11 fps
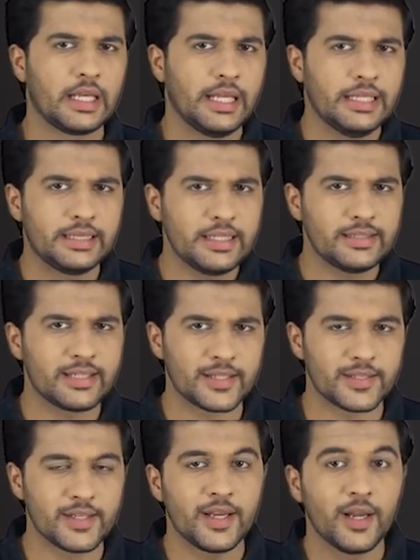In this
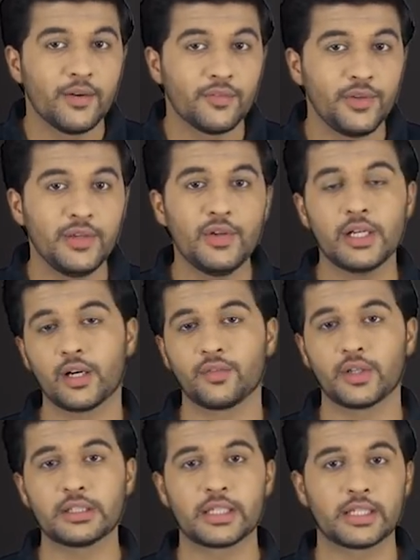lesson, we will
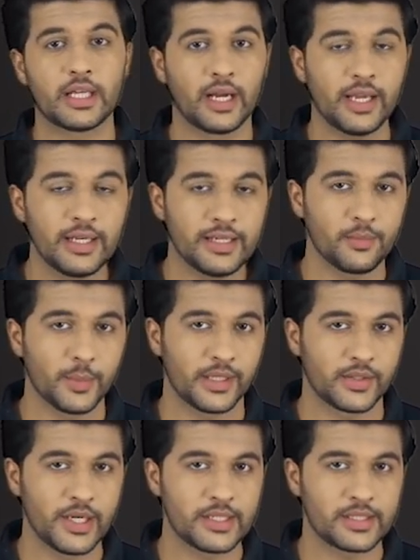cover the diagonal
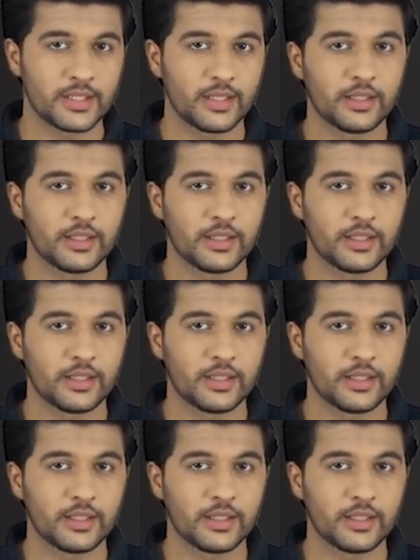matrix,